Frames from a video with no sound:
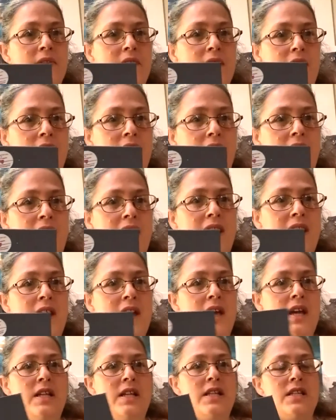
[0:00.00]
Okay,
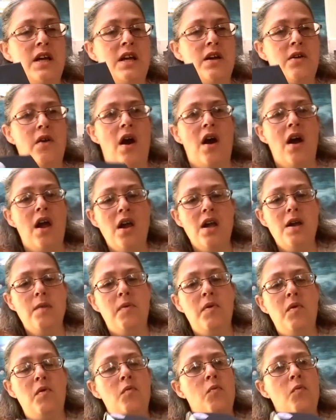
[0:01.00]
so I only
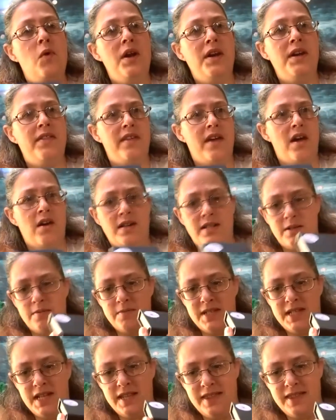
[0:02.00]
bought one of the
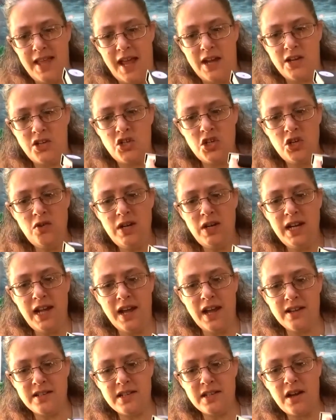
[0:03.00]
items in there. Julie
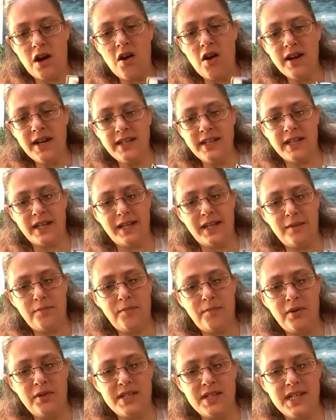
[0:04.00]
has kindly
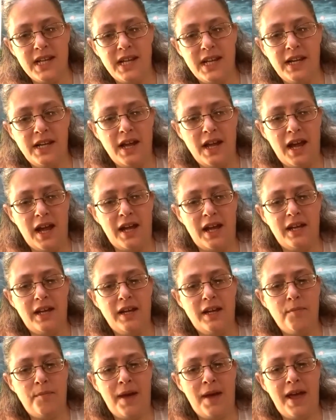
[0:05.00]
put in
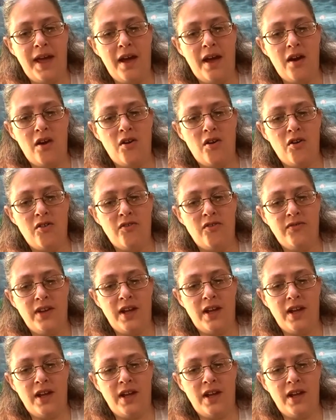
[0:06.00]
a pair of